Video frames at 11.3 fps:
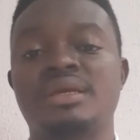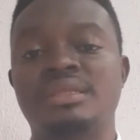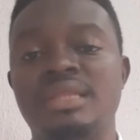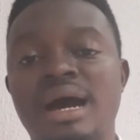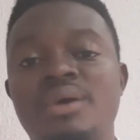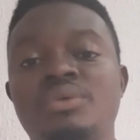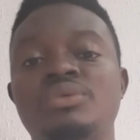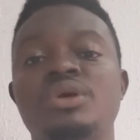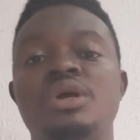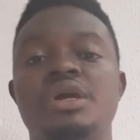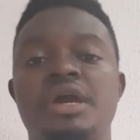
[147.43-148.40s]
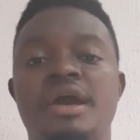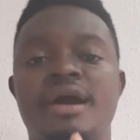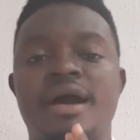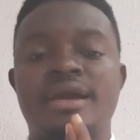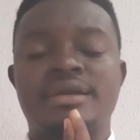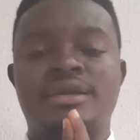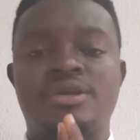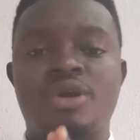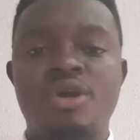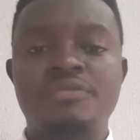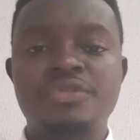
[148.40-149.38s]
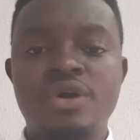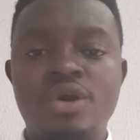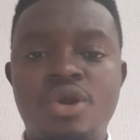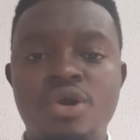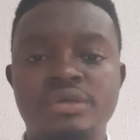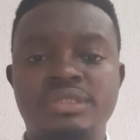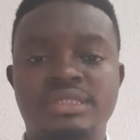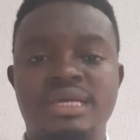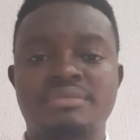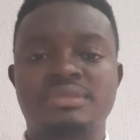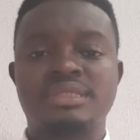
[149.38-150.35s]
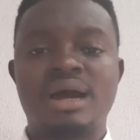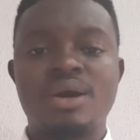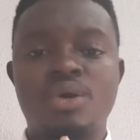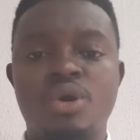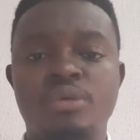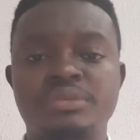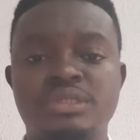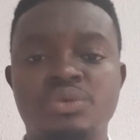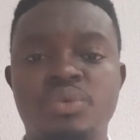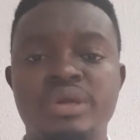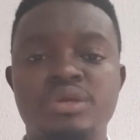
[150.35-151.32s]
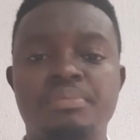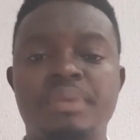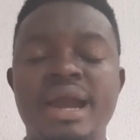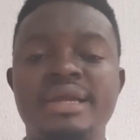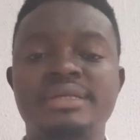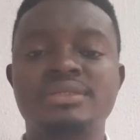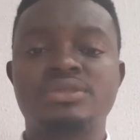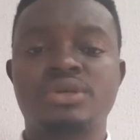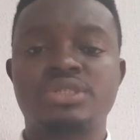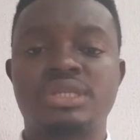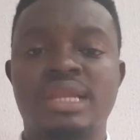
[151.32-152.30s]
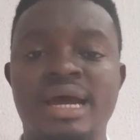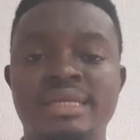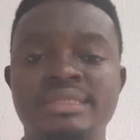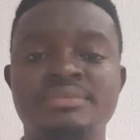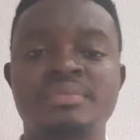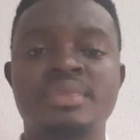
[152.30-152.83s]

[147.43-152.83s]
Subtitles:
Now, governor consent now comes in when you buy such land,